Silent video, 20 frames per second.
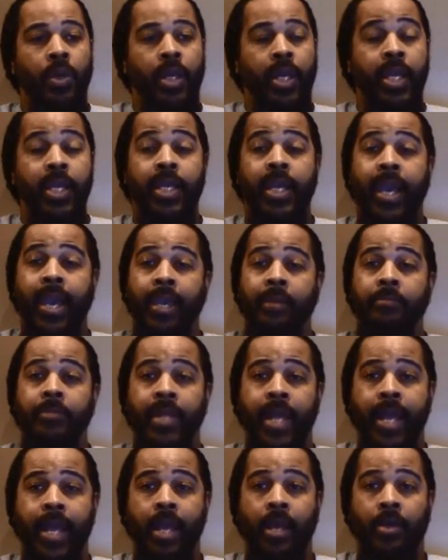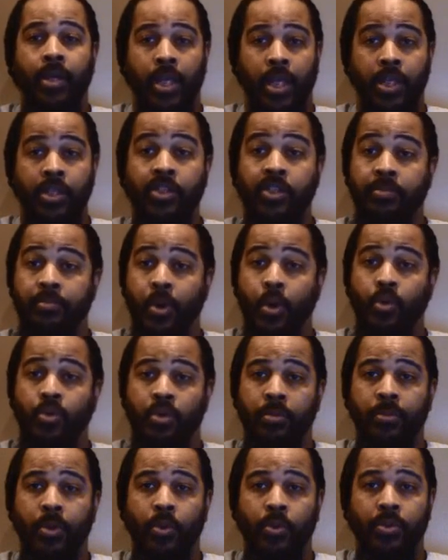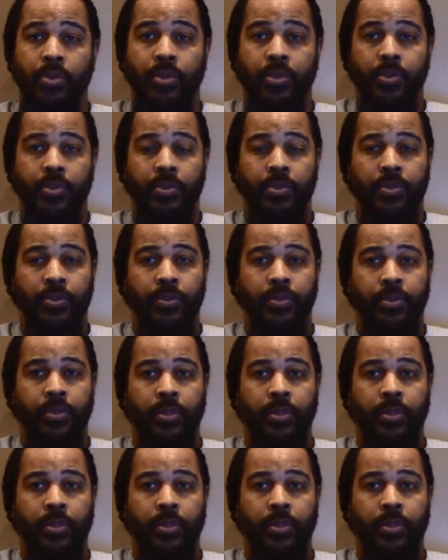He came down, he spoke to Moses,